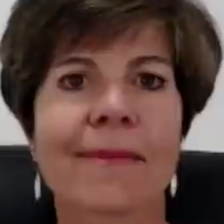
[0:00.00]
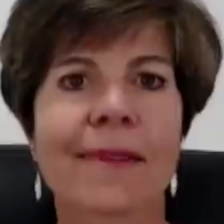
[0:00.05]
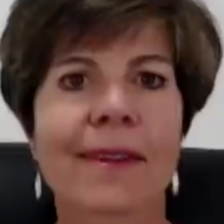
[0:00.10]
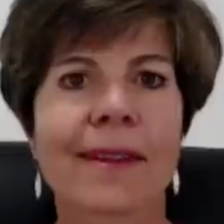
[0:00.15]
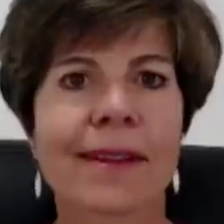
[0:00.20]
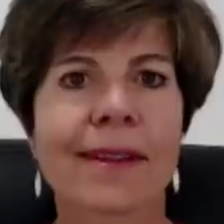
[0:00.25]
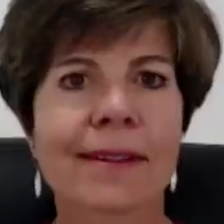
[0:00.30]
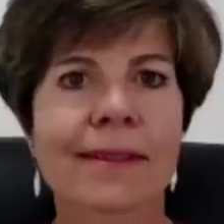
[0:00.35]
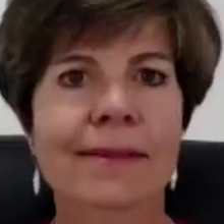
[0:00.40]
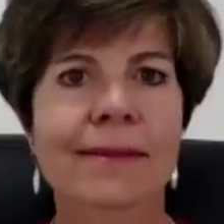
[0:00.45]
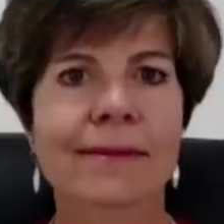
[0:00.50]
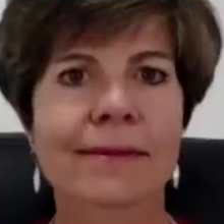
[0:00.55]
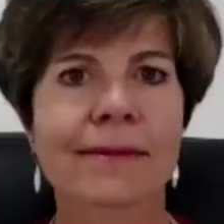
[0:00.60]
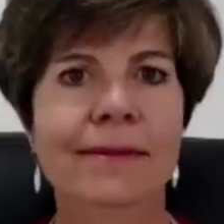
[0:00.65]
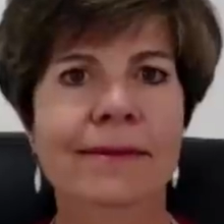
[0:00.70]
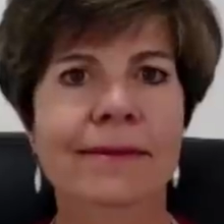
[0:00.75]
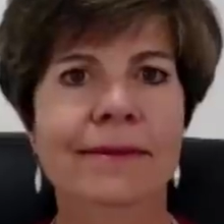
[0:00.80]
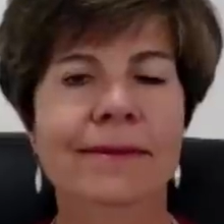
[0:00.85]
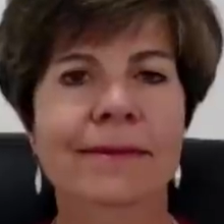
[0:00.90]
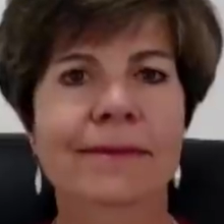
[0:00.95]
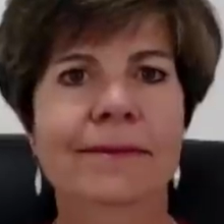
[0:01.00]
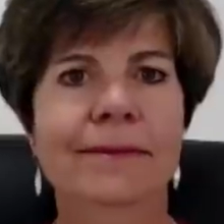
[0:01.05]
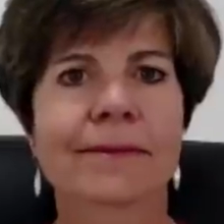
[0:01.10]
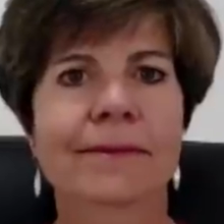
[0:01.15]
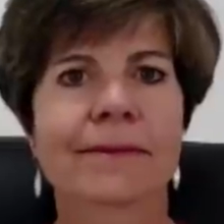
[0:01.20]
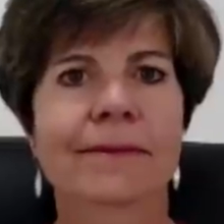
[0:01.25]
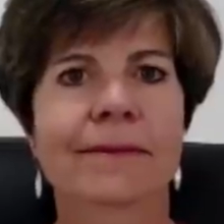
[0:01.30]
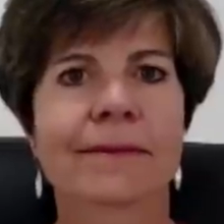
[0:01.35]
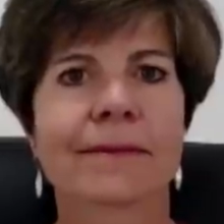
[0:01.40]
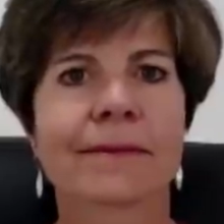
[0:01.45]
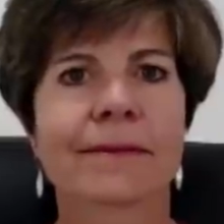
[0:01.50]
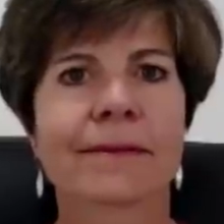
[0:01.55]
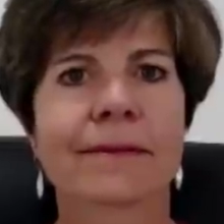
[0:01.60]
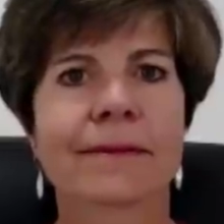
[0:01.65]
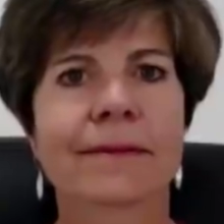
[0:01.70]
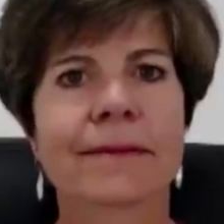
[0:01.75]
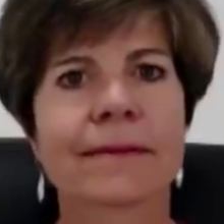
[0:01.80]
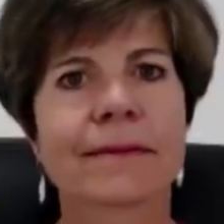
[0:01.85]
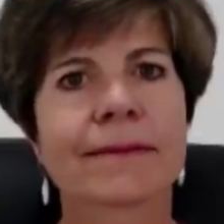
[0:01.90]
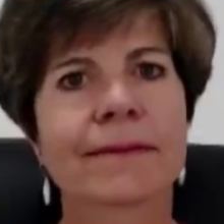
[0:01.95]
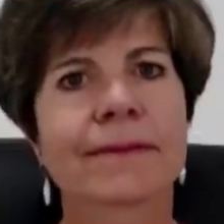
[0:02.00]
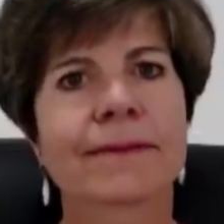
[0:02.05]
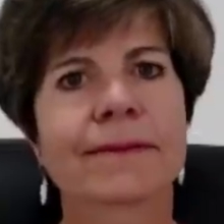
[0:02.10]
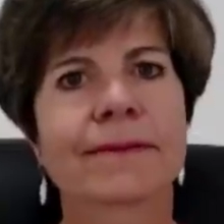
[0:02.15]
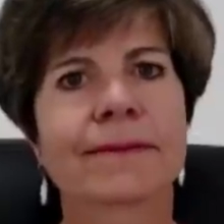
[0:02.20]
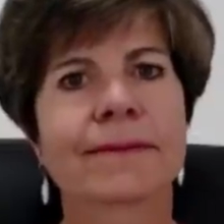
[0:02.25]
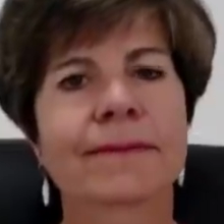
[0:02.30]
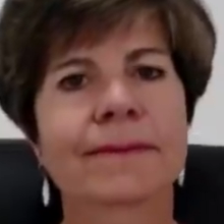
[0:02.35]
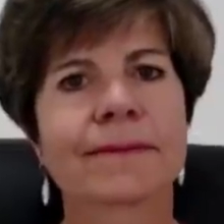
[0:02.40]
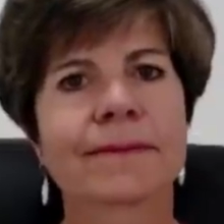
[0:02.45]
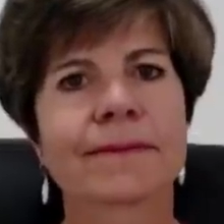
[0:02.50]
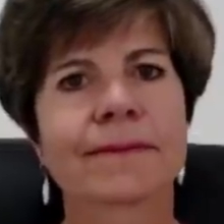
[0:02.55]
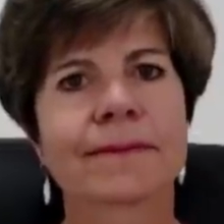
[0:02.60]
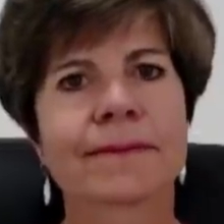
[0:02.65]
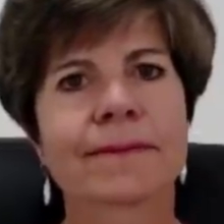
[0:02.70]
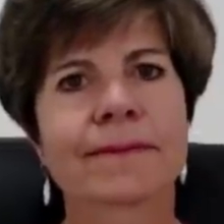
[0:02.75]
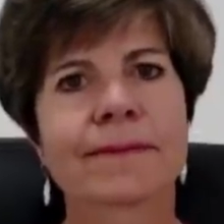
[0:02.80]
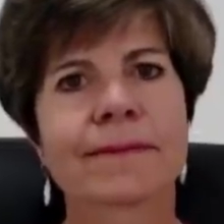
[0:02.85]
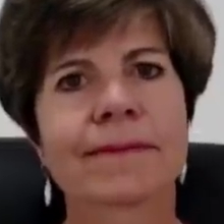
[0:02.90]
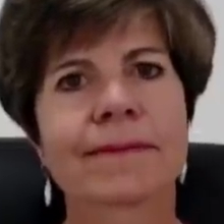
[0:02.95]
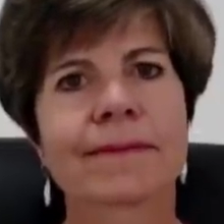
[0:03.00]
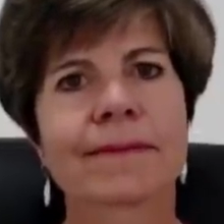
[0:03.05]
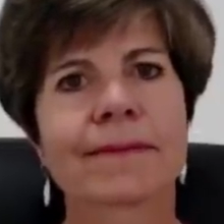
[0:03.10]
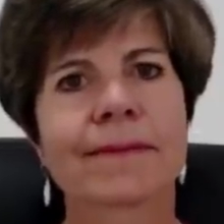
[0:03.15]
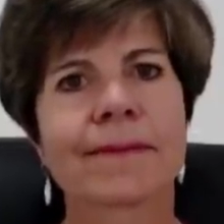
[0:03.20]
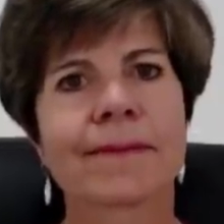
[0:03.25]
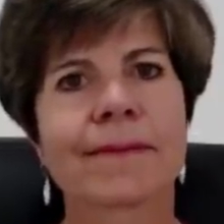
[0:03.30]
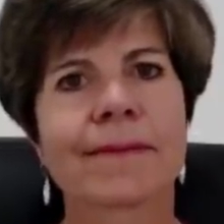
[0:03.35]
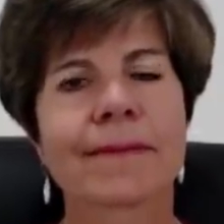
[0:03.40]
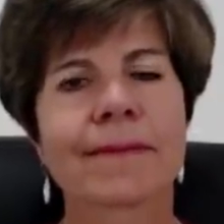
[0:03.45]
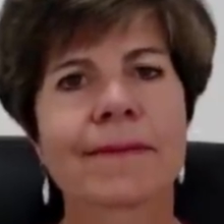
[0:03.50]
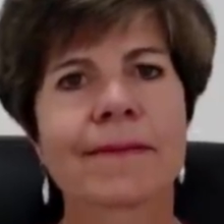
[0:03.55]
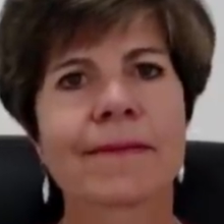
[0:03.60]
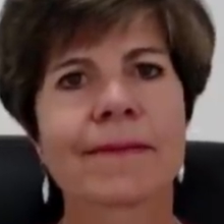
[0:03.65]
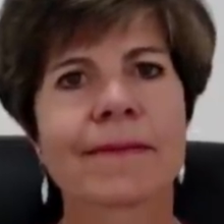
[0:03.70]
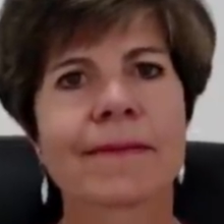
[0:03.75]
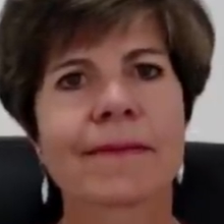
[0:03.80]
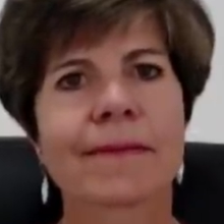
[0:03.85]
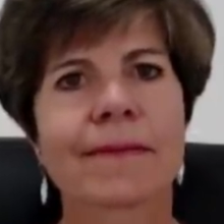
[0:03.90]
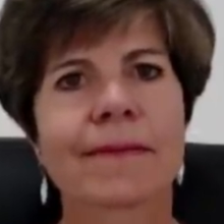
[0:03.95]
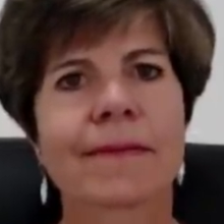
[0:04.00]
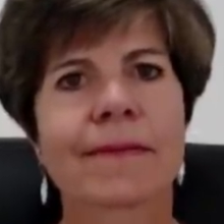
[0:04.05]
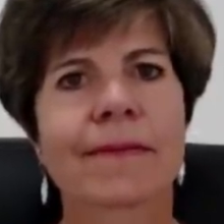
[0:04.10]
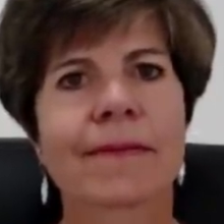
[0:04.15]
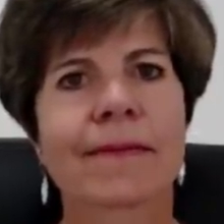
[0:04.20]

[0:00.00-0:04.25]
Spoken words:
No words are spoken by the person on screen.